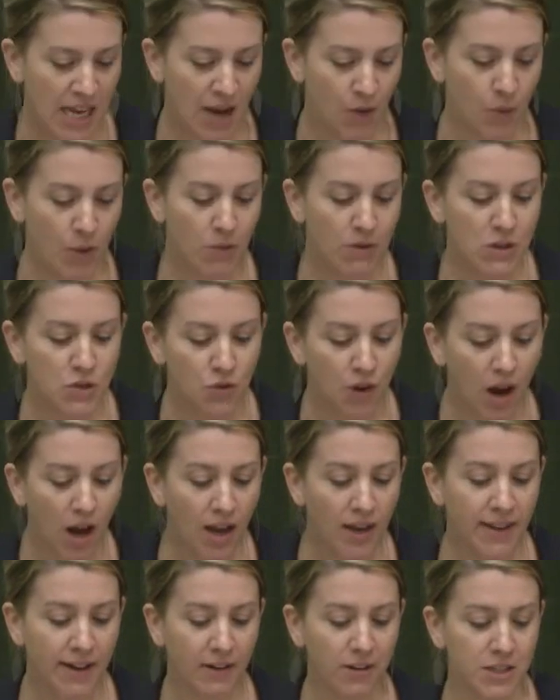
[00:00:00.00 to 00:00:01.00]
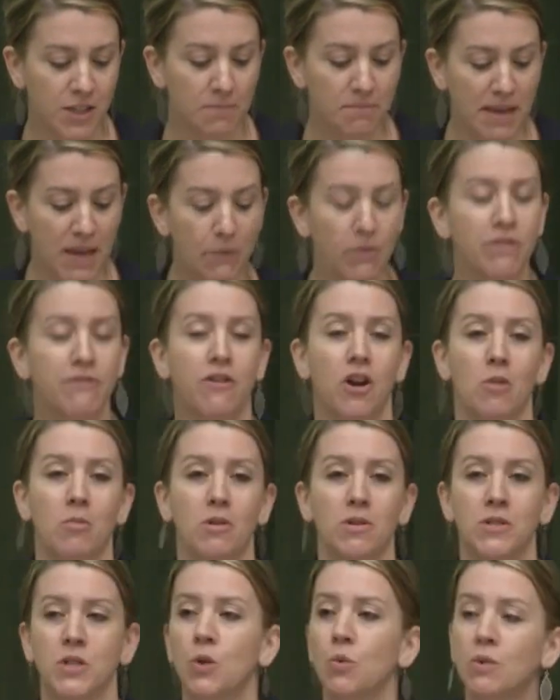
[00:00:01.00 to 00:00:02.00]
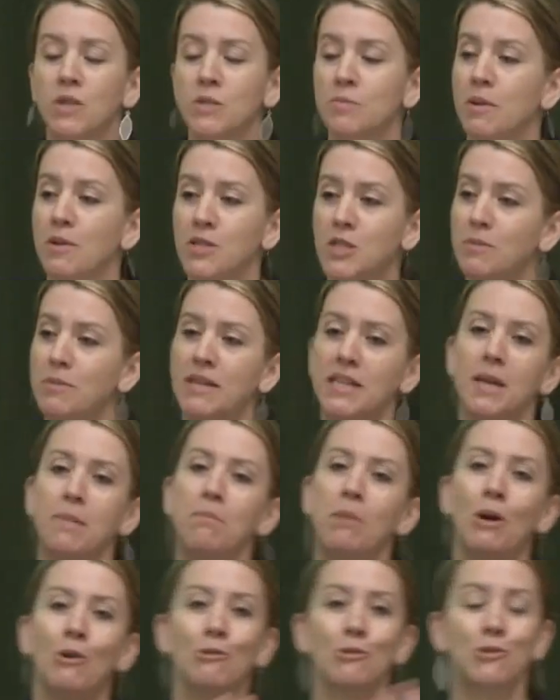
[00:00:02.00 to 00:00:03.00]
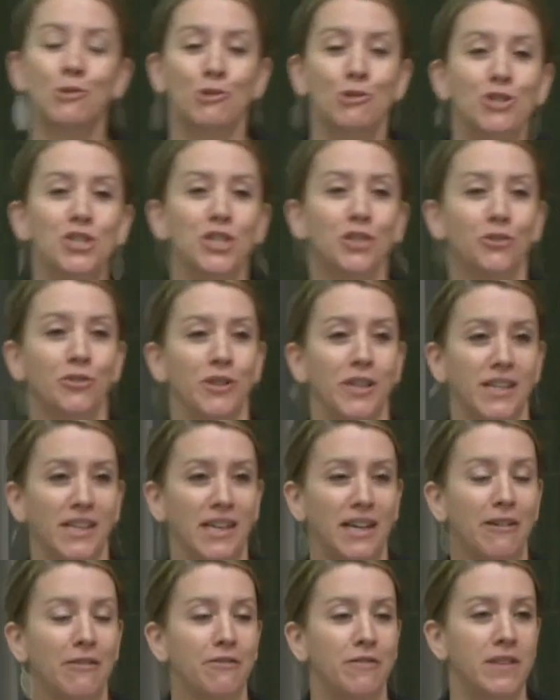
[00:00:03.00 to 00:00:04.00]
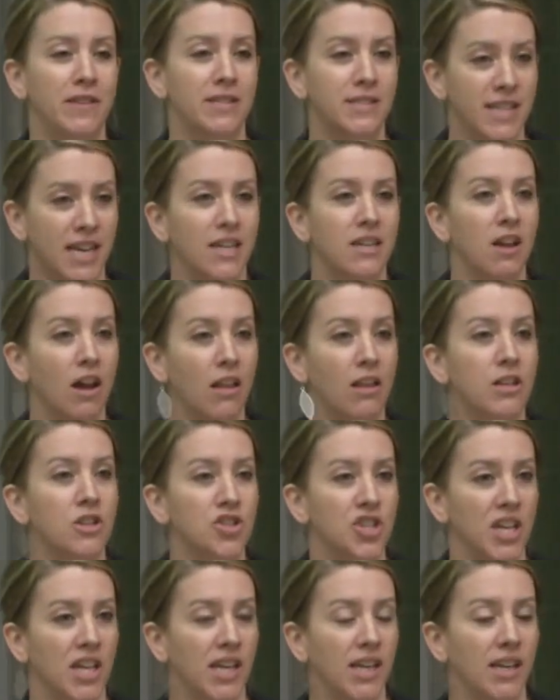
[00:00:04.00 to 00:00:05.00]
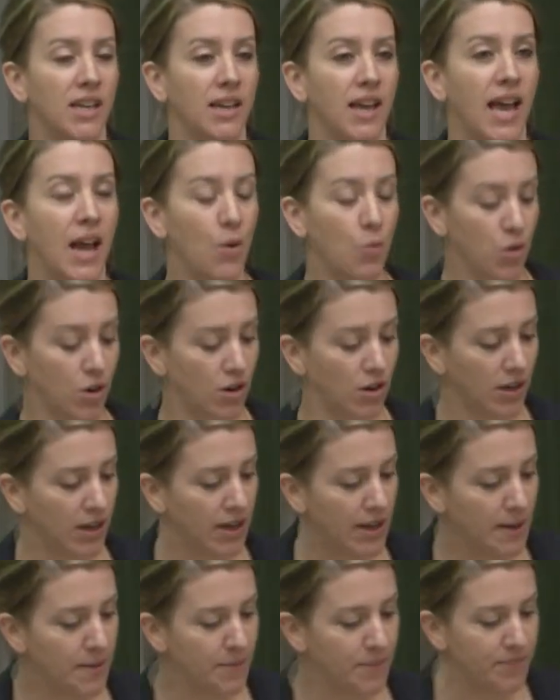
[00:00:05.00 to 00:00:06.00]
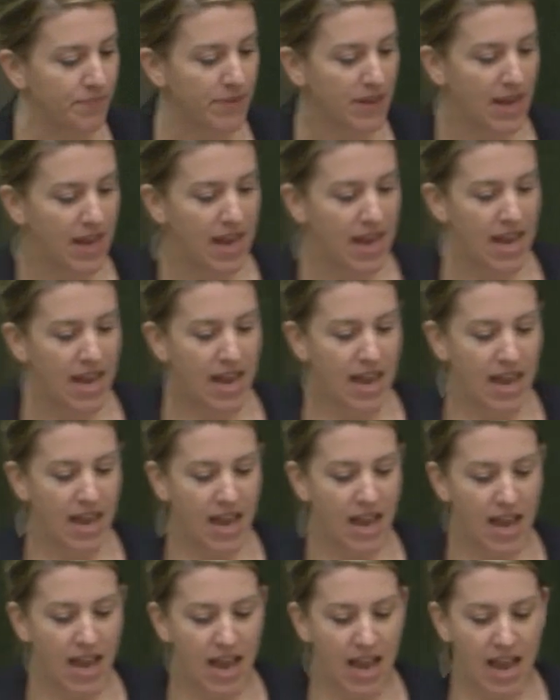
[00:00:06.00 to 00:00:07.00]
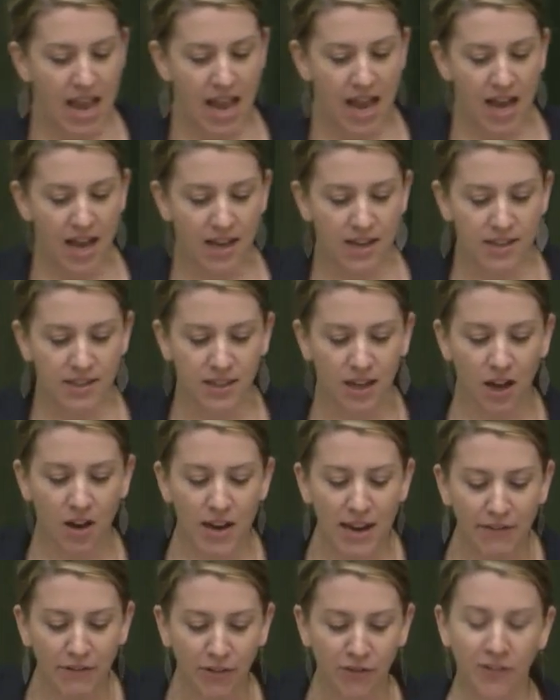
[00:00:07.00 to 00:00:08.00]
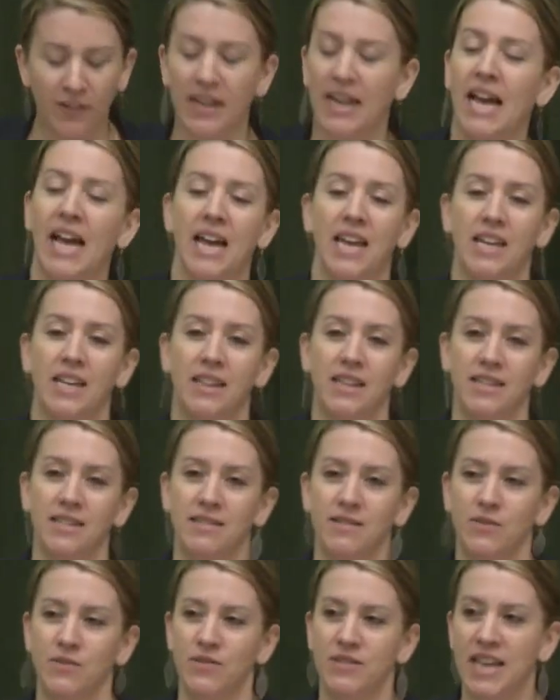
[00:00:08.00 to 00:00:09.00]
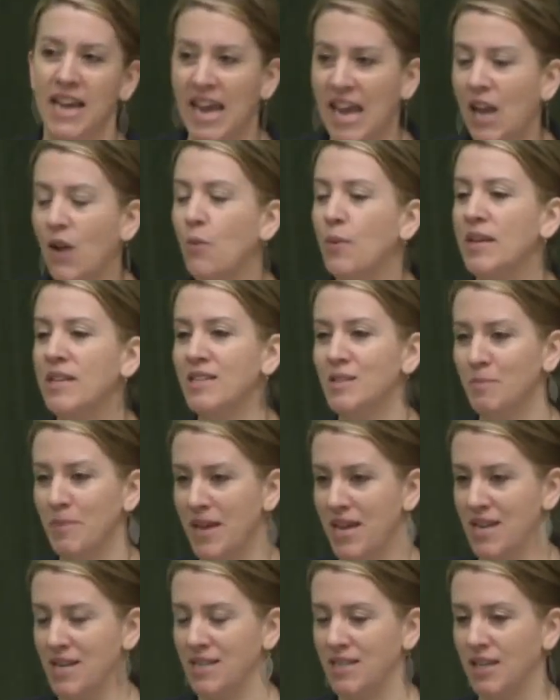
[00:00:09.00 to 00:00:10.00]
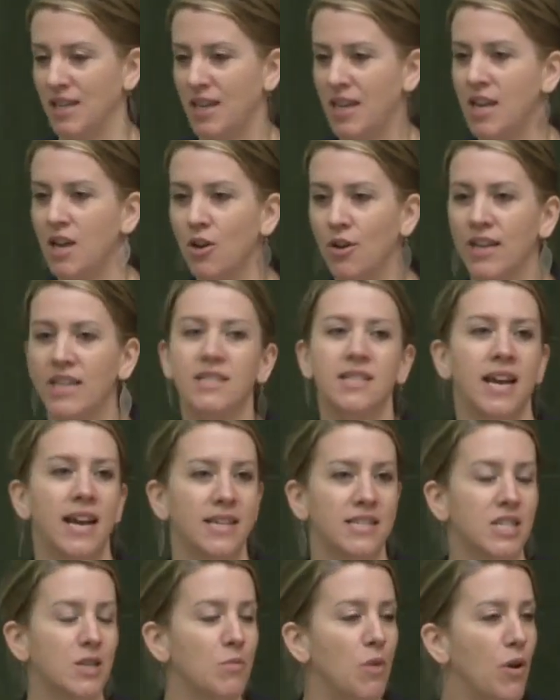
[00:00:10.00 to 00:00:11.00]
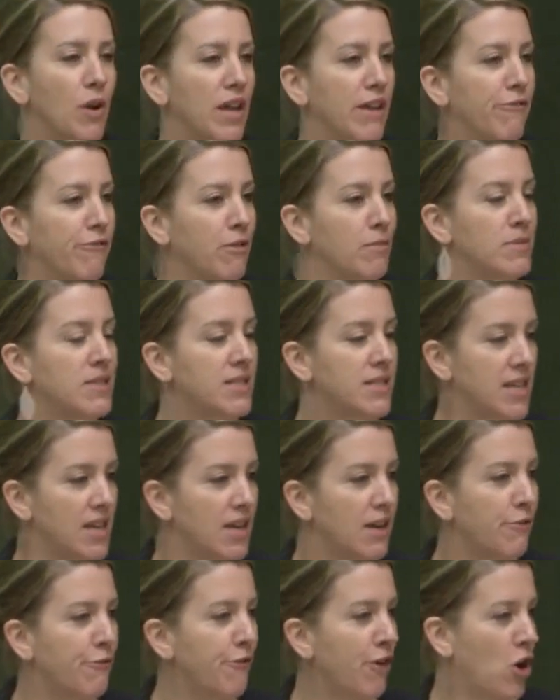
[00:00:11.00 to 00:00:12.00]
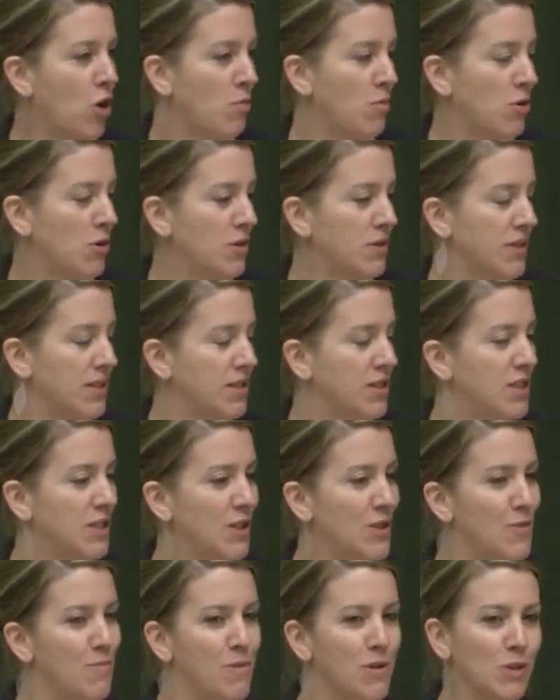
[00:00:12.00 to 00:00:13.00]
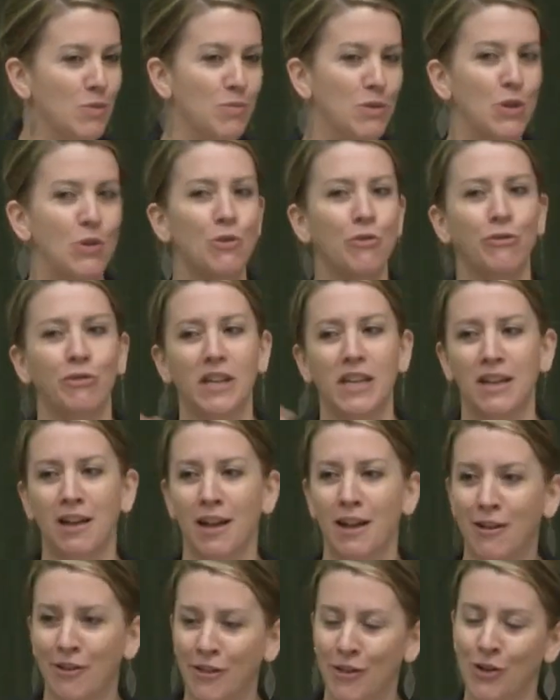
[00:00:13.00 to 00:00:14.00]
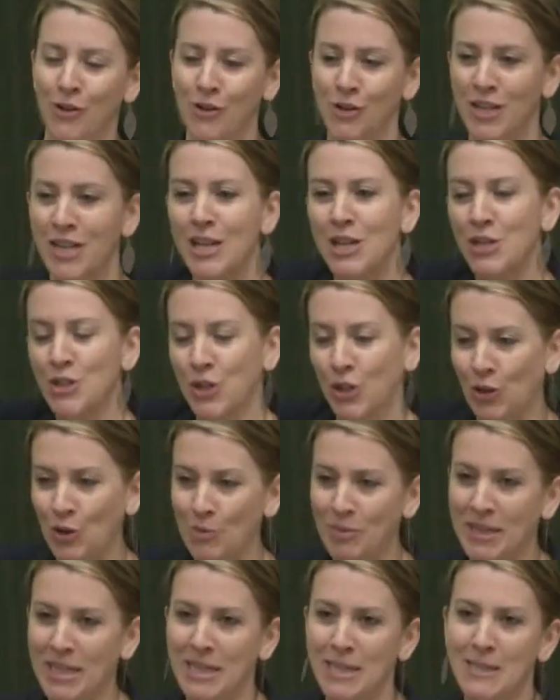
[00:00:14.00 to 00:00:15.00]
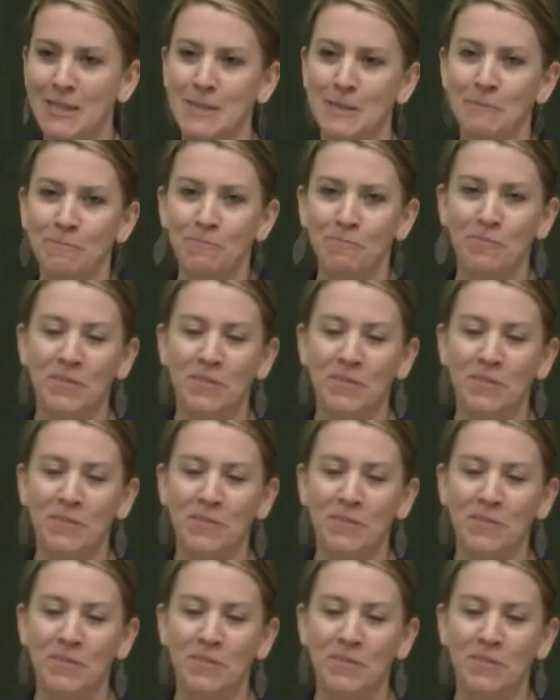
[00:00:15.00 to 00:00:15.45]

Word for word: And we were drawn there to meet with farmers who were supposed to be the poster children of this technology at work. And I'll never forget this day we spent hearing testimony from Sikh farmers, just in the most beautifully colored turbans